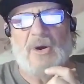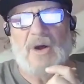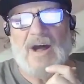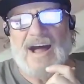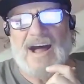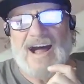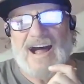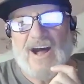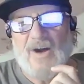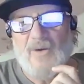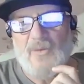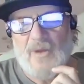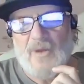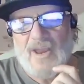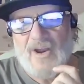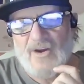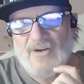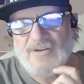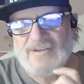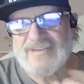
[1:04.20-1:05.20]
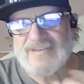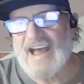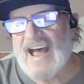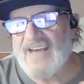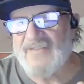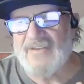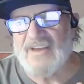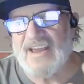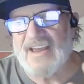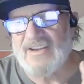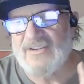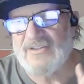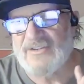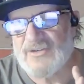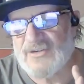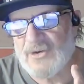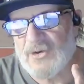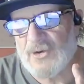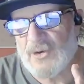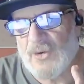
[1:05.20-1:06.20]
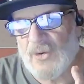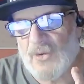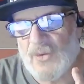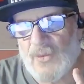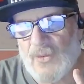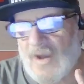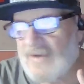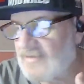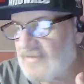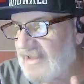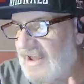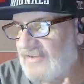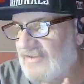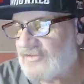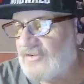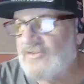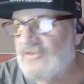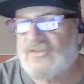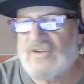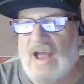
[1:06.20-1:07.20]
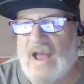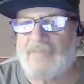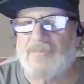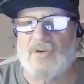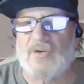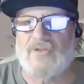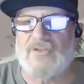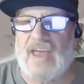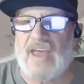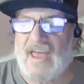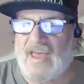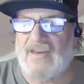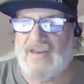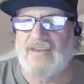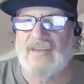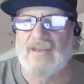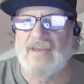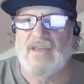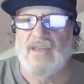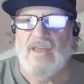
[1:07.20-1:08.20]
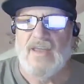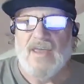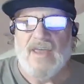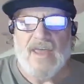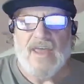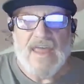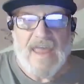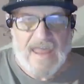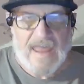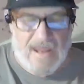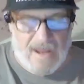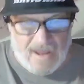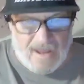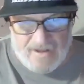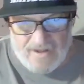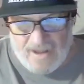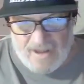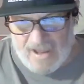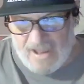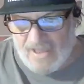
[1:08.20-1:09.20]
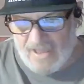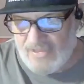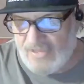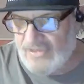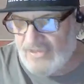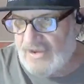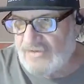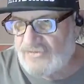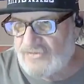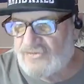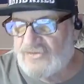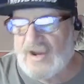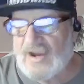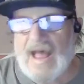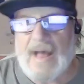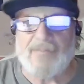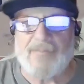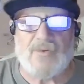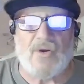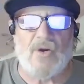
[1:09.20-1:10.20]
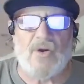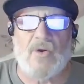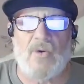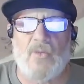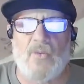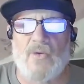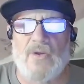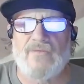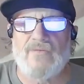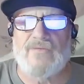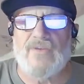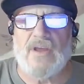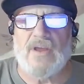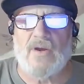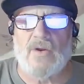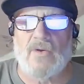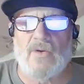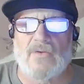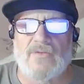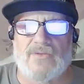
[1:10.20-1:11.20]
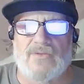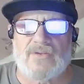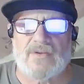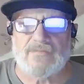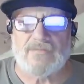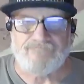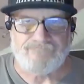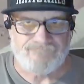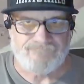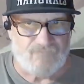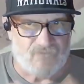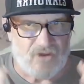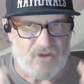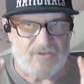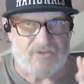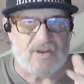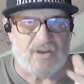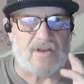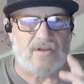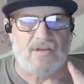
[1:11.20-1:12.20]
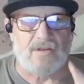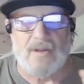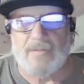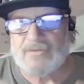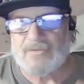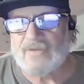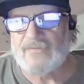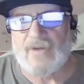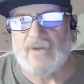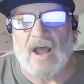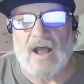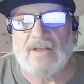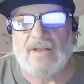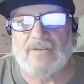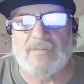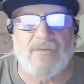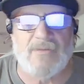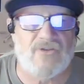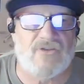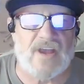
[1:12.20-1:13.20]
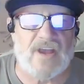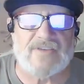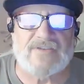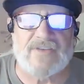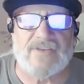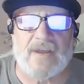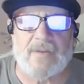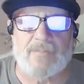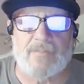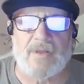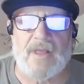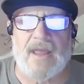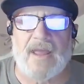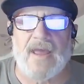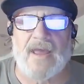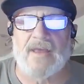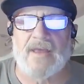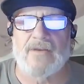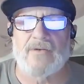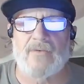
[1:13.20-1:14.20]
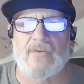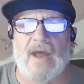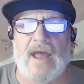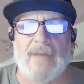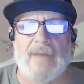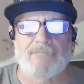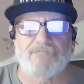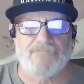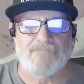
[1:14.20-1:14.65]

uh, we are diving into Revelation chapter 10. And uh, this chapter reveals just a glimpse of God's majestic plan, right?